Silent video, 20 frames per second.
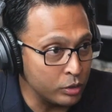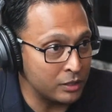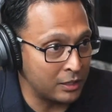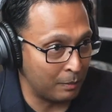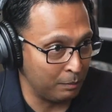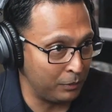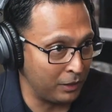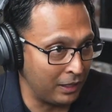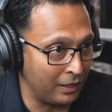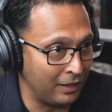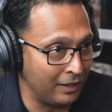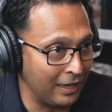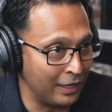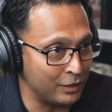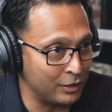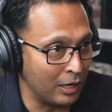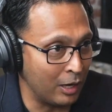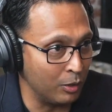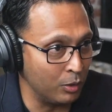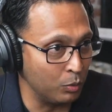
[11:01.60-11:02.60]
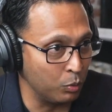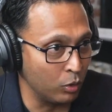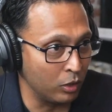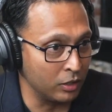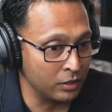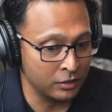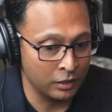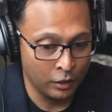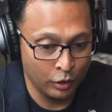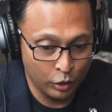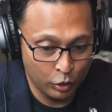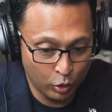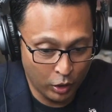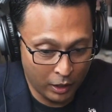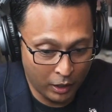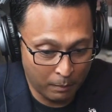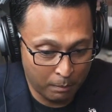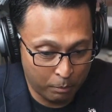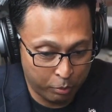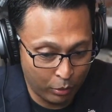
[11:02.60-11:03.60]
something as to how it works, you
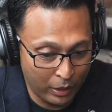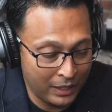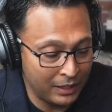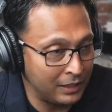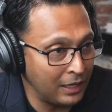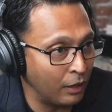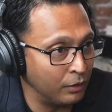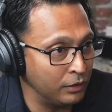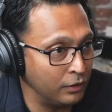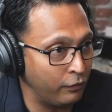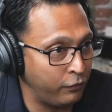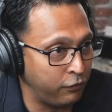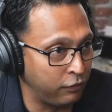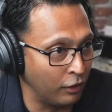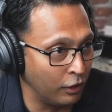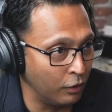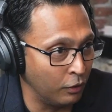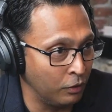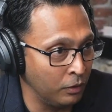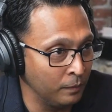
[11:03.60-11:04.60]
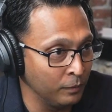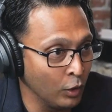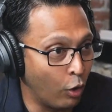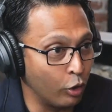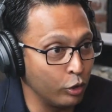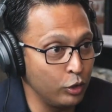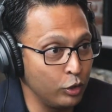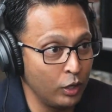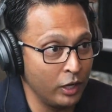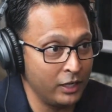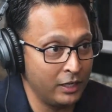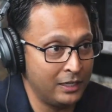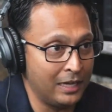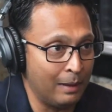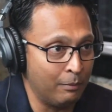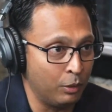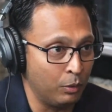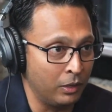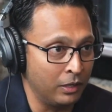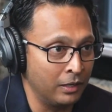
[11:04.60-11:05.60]
got to break down the flow, or you got to
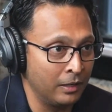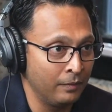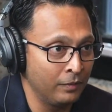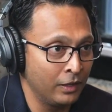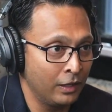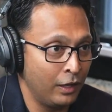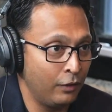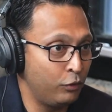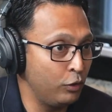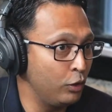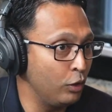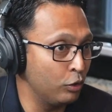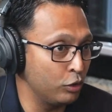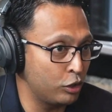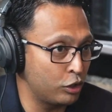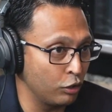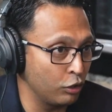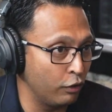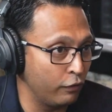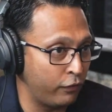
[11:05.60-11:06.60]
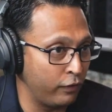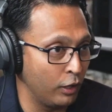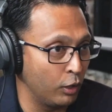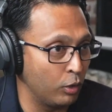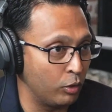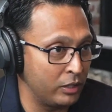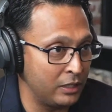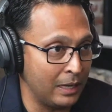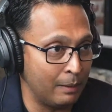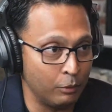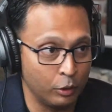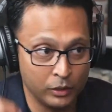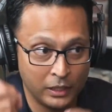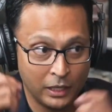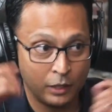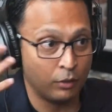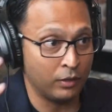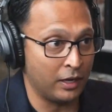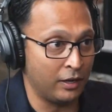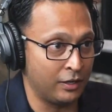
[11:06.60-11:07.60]
demo it. If you don't show, flow, or demo,
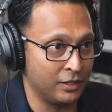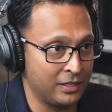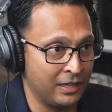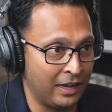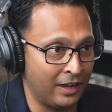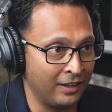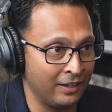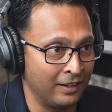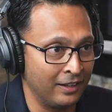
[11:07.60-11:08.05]
they don't understand.